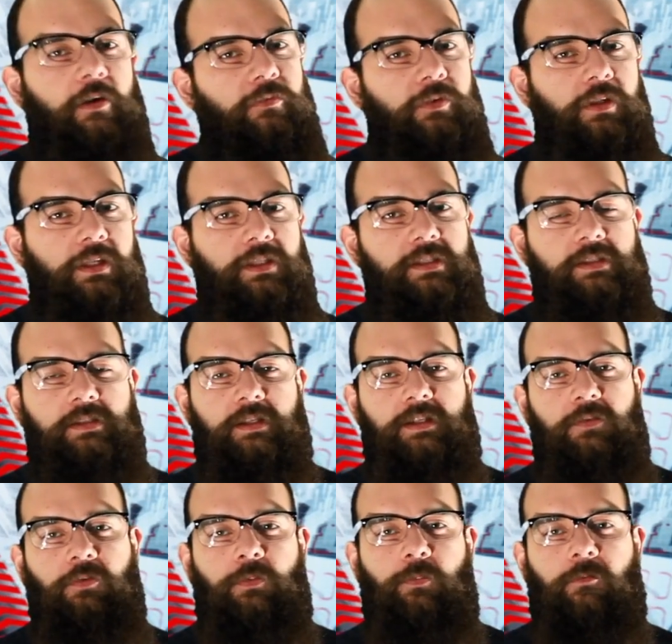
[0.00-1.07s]
I feel like this is a
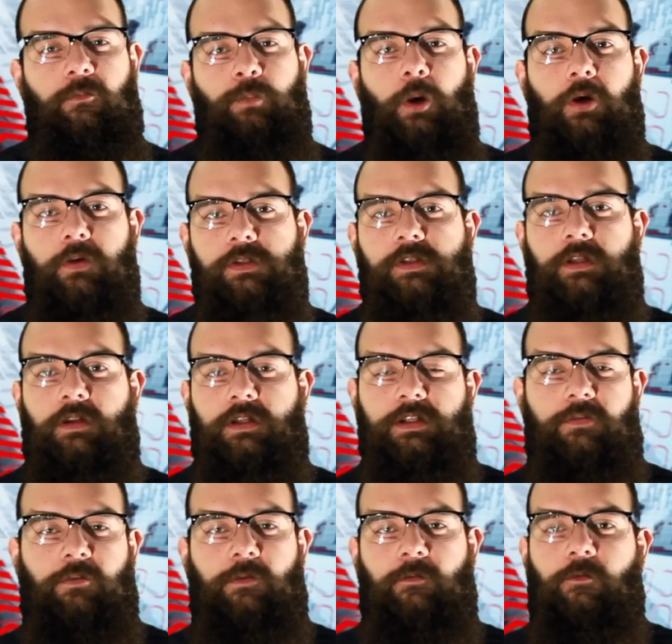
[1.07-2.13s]
different person, a
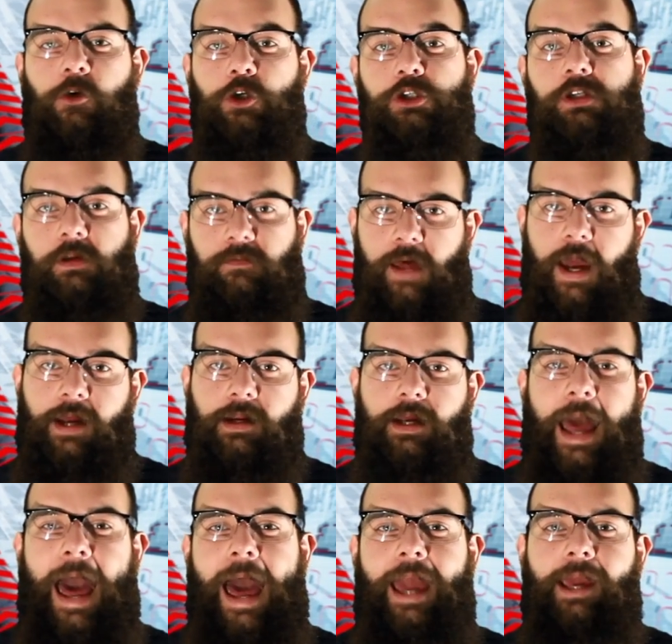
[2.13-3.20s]
different version of that
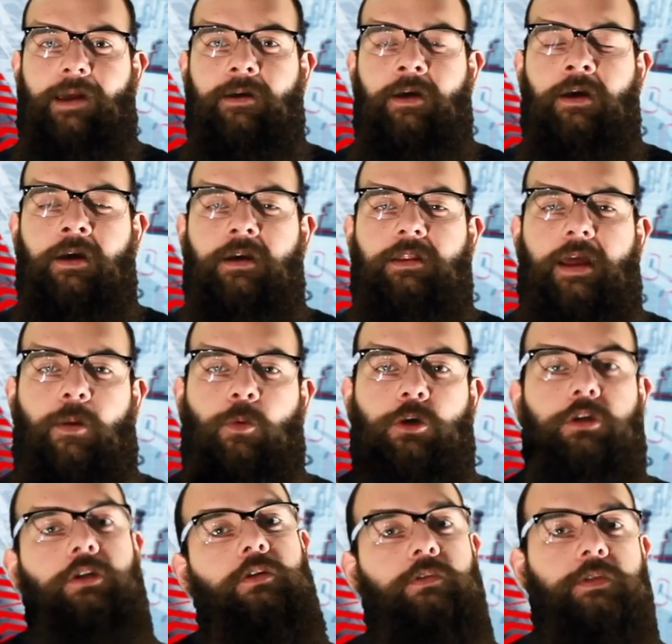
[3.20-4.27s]
guy that we're
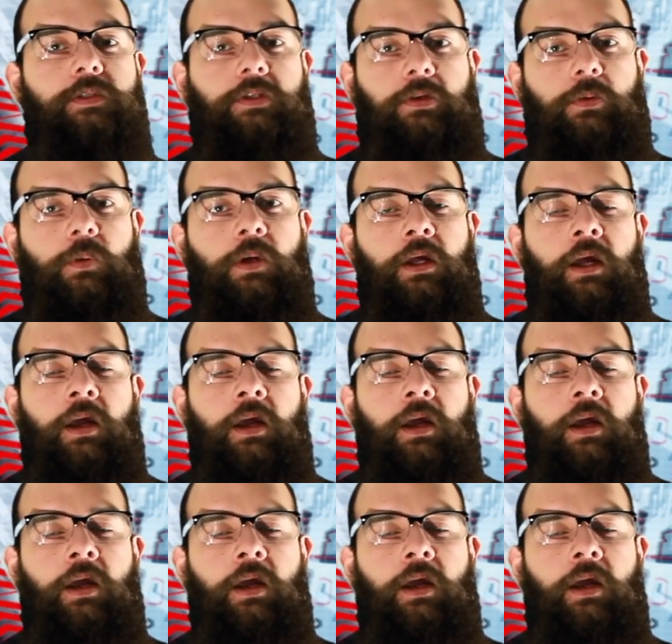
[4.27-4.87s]
used to.